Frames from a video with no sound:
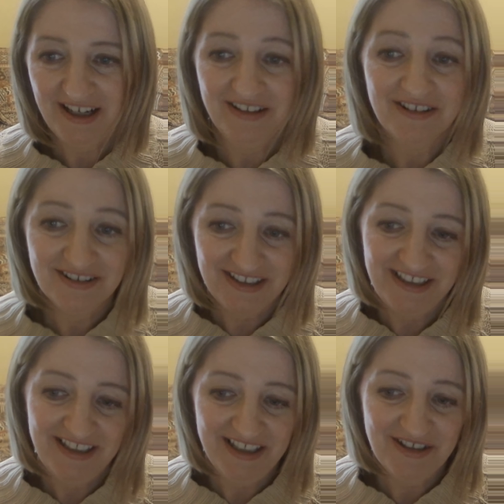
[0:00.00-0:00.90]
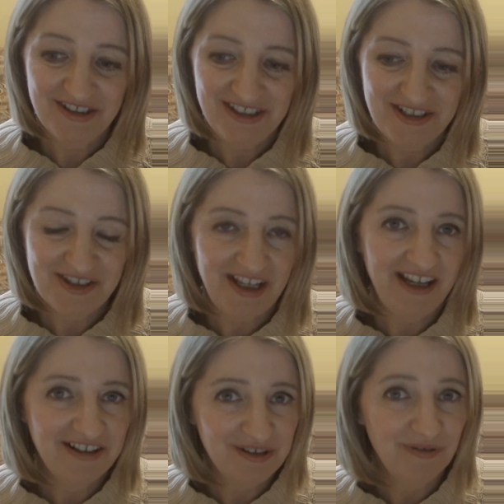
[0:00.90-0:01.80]
and the hint did
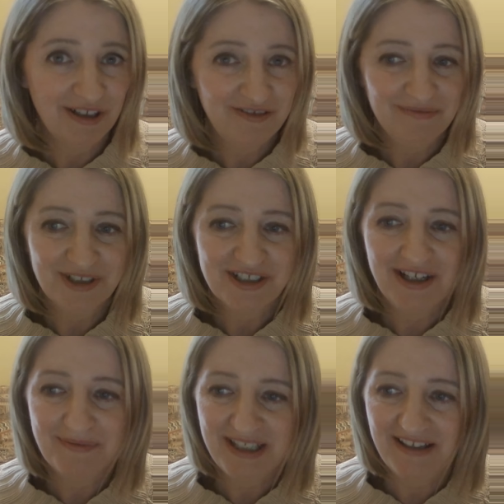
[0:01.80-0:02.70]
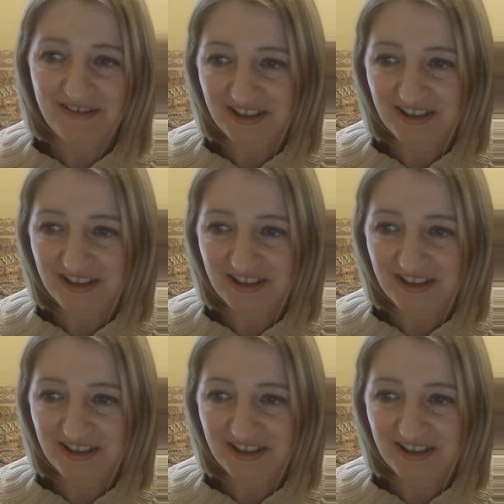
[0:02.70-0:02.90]
say to work from the top down,